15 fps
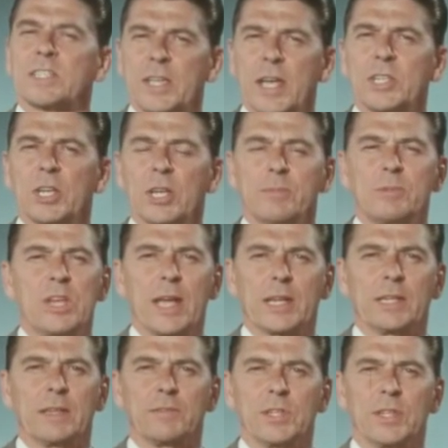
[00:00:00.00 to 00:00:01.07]
essential
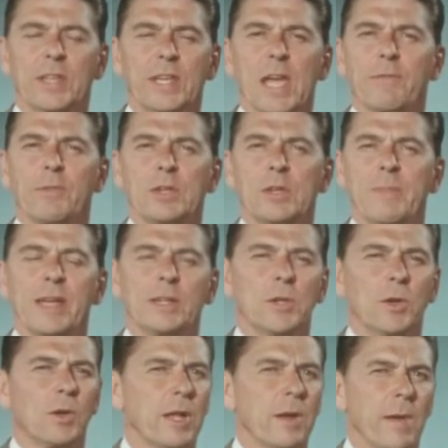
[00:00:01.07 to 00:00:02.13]
objectives in the effort to make
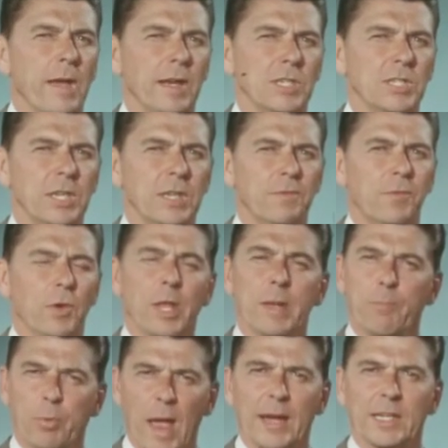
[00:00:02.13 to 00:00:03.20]
nuclear energy fully
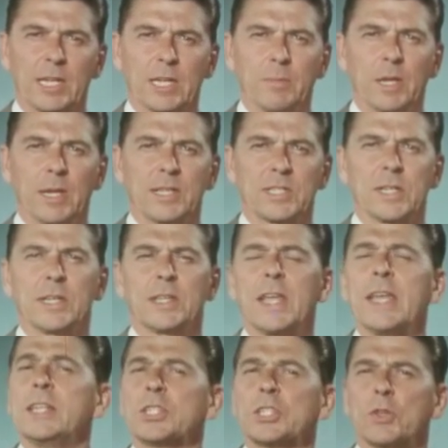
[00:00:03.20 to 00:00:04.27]
practicable as a
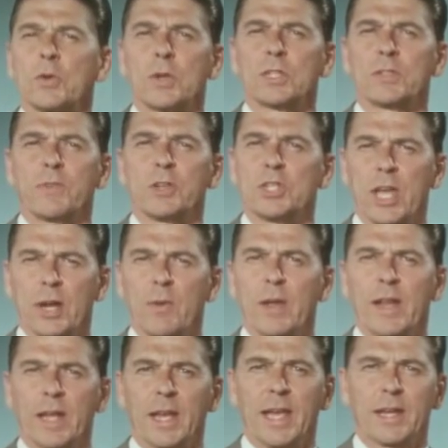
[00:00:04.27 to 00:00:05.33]
heat source for
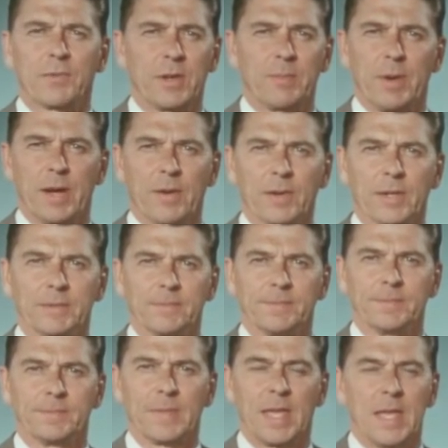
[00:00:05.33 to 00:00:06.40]
generating electric power.
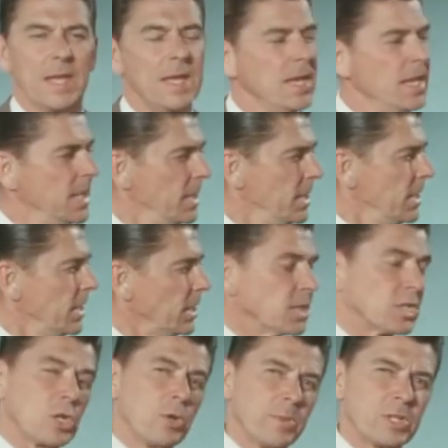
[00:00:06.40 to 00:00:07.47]

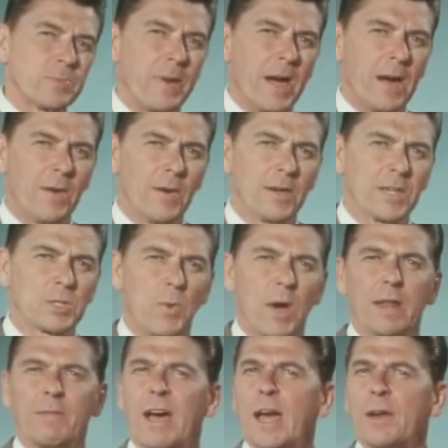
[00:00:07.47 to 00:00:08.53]
Consumers Power is
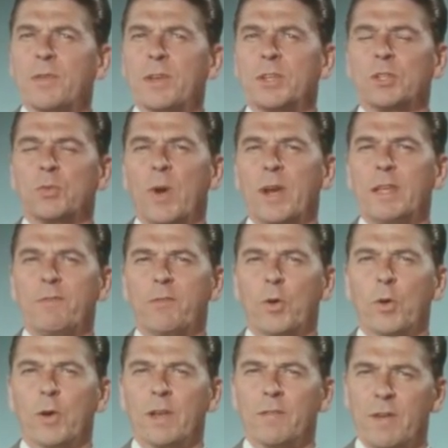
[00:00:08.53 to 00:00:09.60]
one of
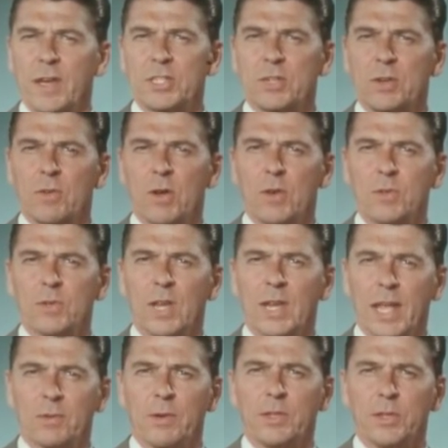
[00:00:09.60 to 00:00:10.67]
124 investor-owned
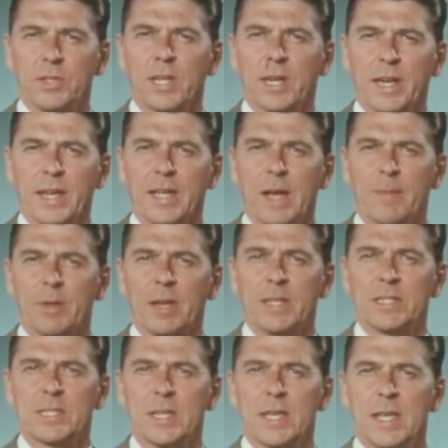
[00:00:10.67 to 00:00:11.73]
electric utility
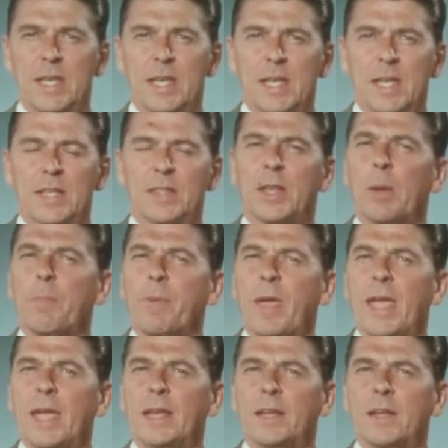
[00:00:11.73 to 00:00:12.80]
companies that are
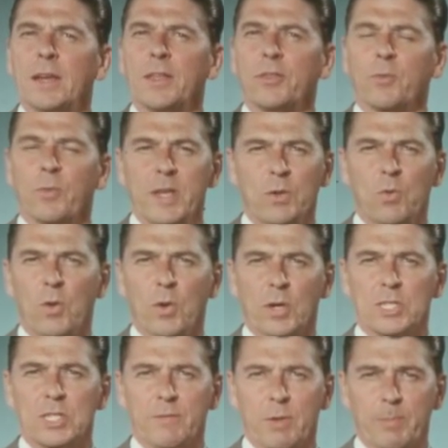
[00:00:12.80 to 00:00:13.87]
paying nearly three
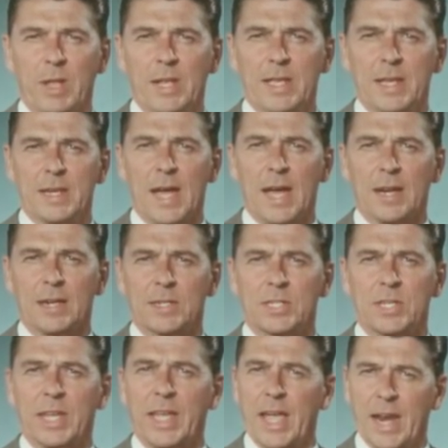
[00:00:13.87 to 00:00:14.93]
quarters of a billion dollars
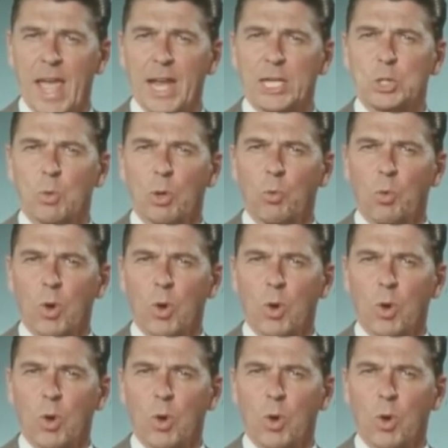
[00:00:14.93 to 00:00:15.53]
to gain actual